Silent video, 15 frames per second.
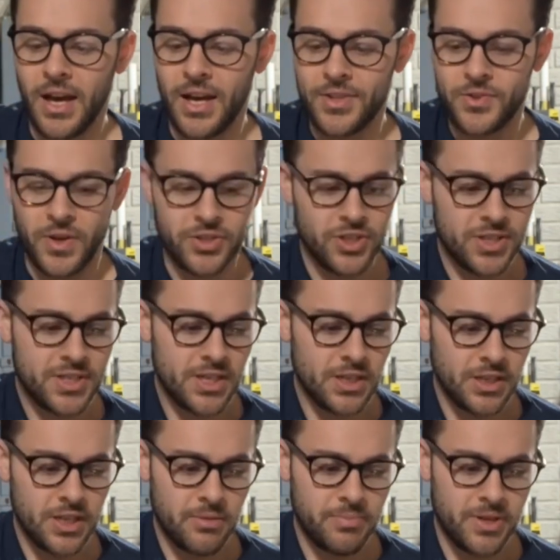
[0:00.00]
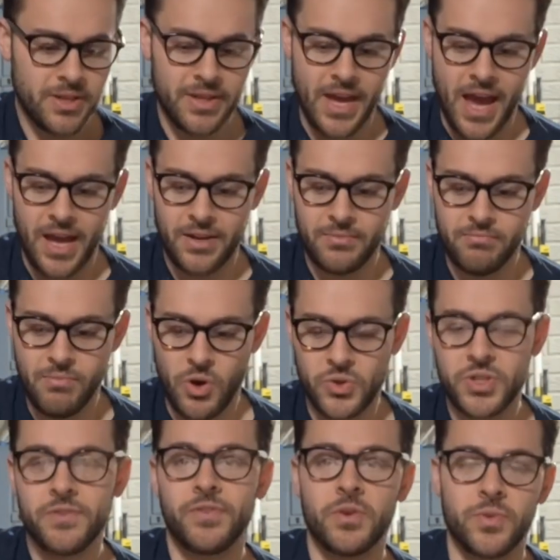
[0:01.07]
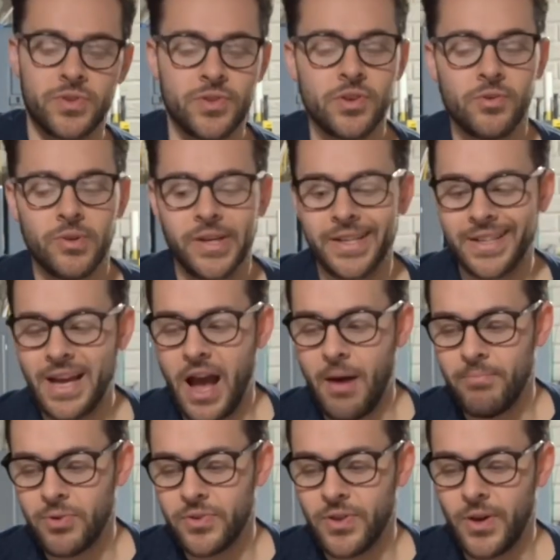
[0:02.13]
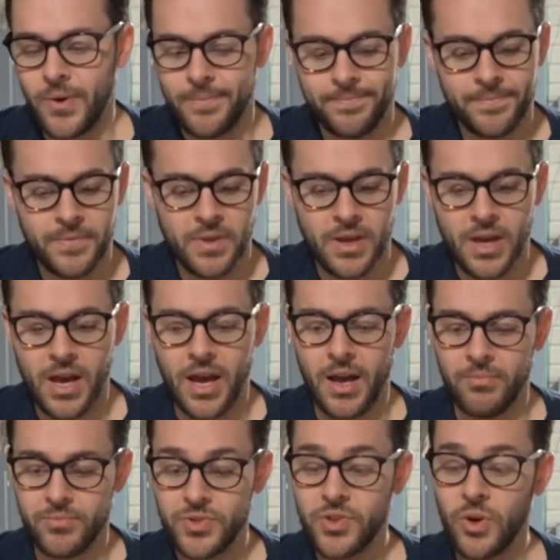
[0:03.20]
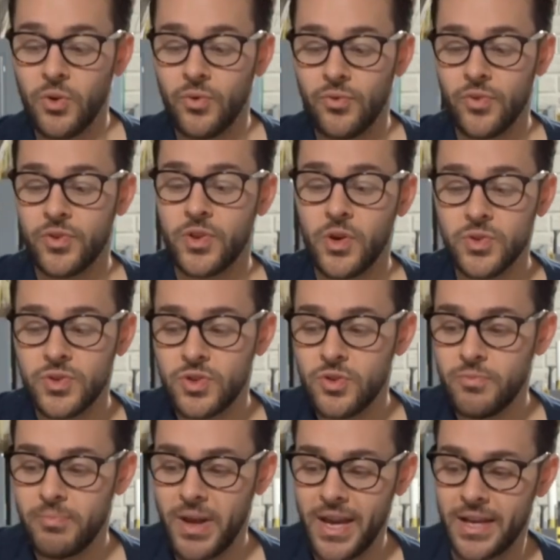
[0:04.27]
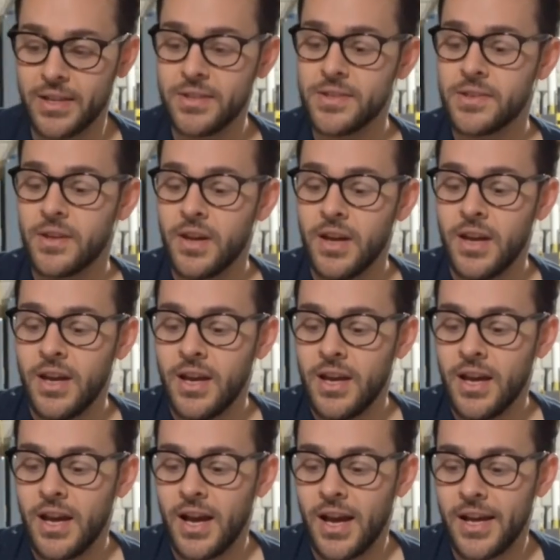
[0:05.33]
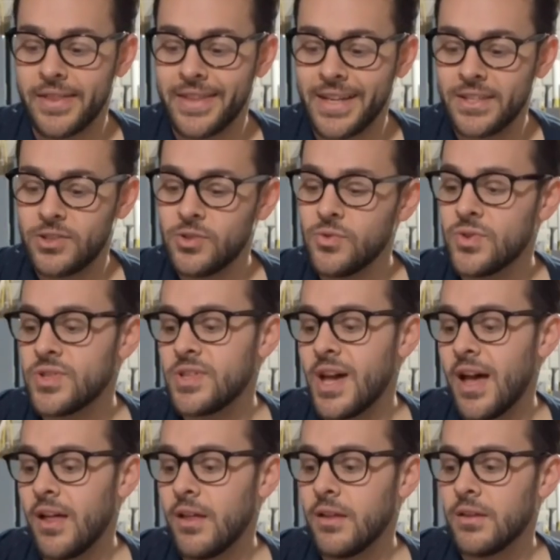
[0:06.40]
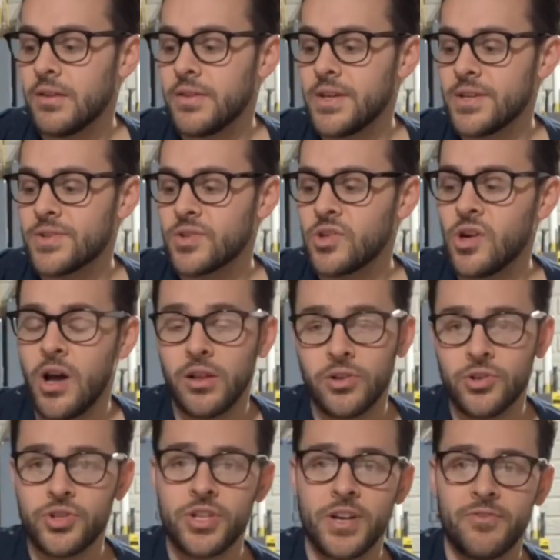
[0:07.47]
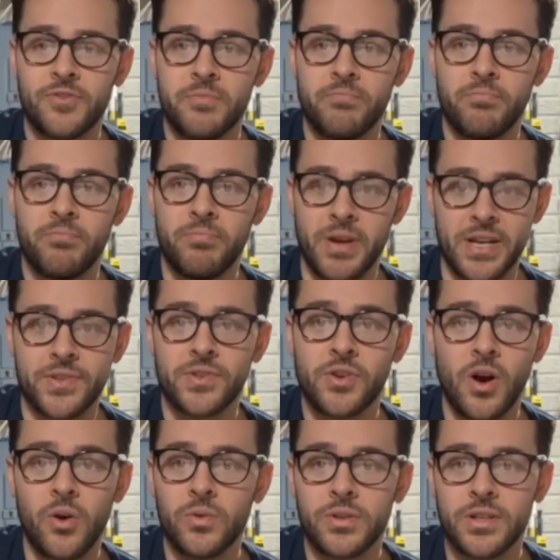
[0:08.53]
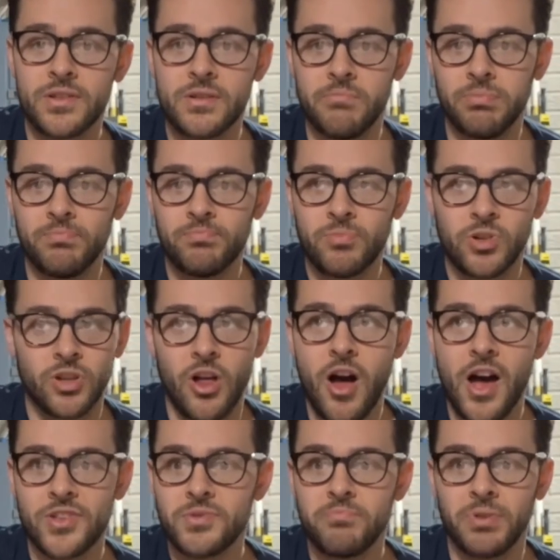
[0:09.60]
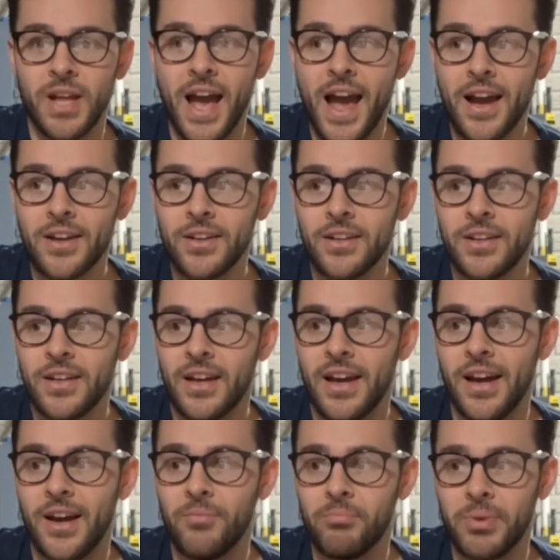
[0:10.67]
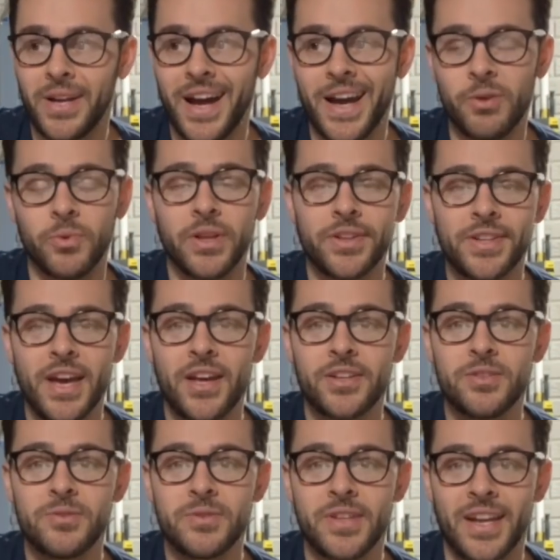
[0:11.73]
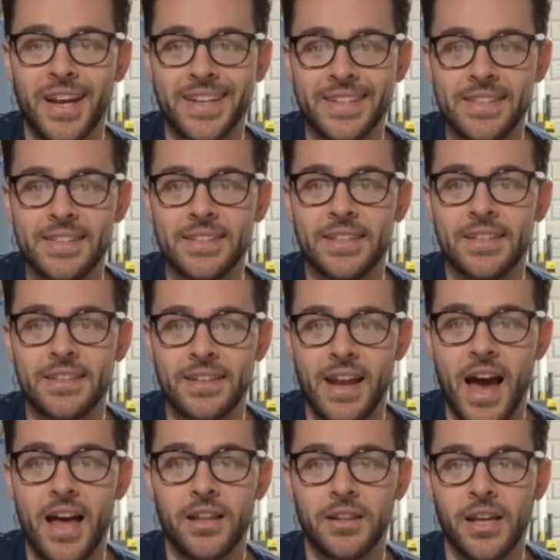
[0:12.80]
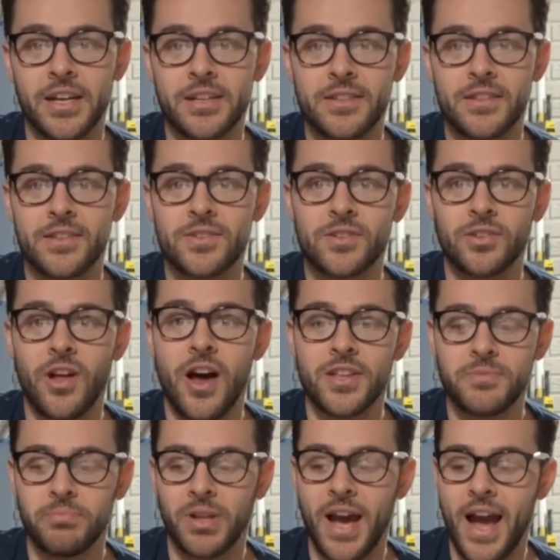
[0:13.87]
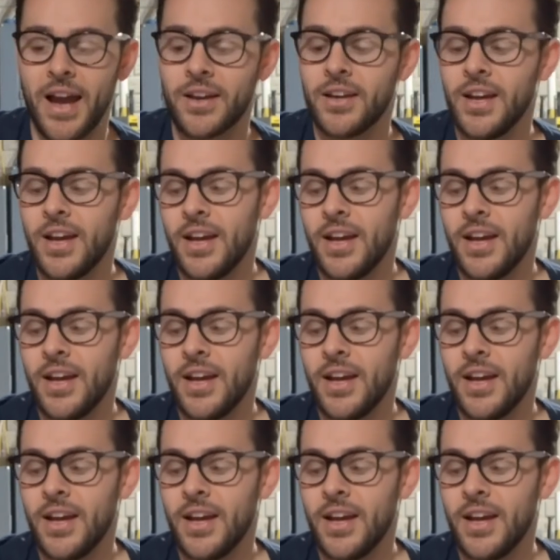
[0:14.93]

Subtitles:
So I just did a little bit of that. Most of it was the grain copper though. So for those two paints, they do sell this color shift base coat. It's a gloss black, but I will tell you that I did not like this gloss black.